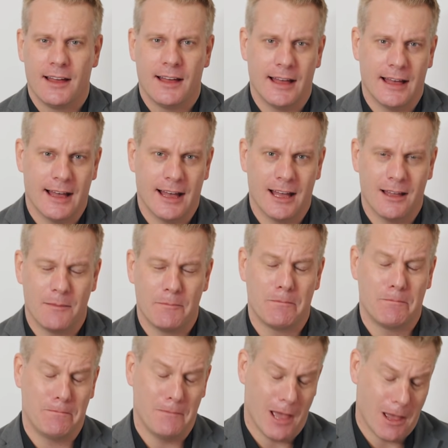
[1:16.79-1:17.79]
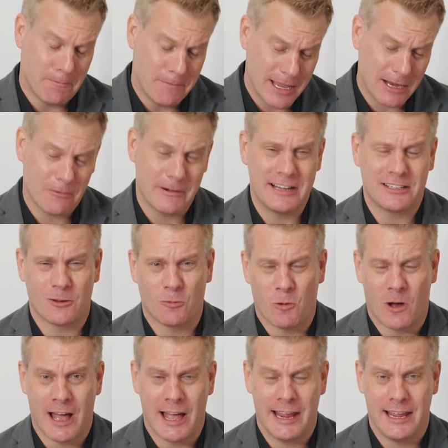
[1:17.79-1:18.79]
A big reason
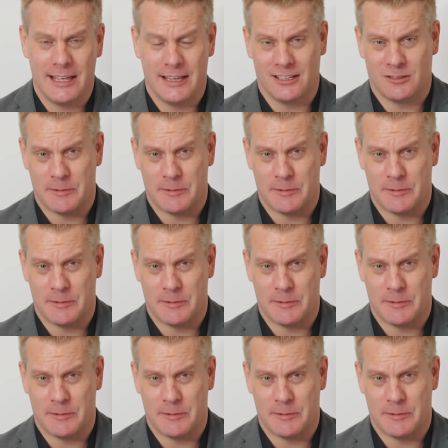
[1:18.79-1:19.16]
why is